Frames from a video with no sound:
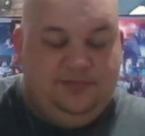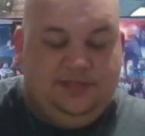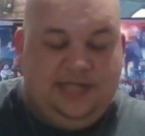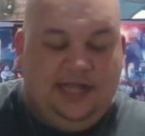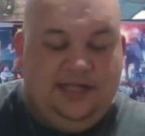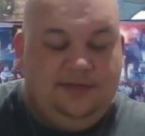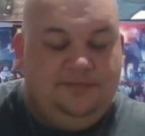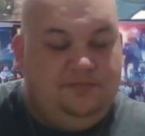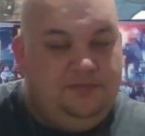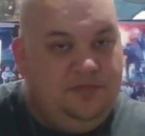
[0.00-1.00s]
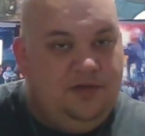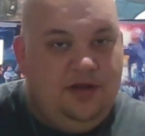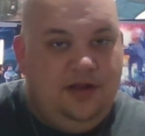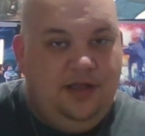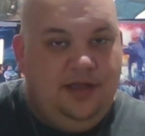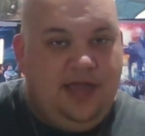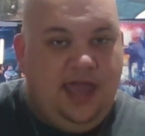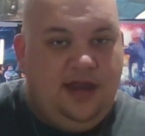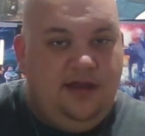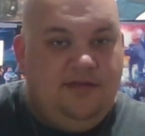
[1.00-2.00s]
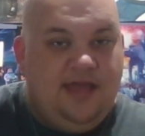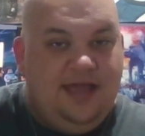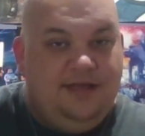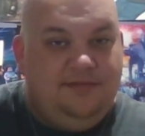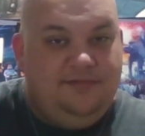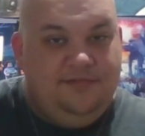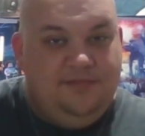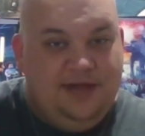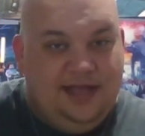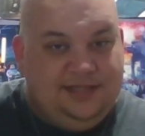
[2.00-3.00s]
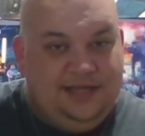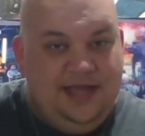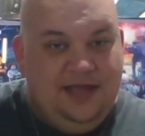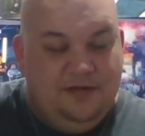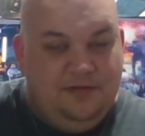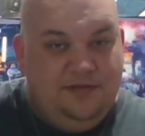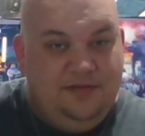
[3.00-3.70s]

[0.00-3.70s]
Tyler, can't do that. That's illegal.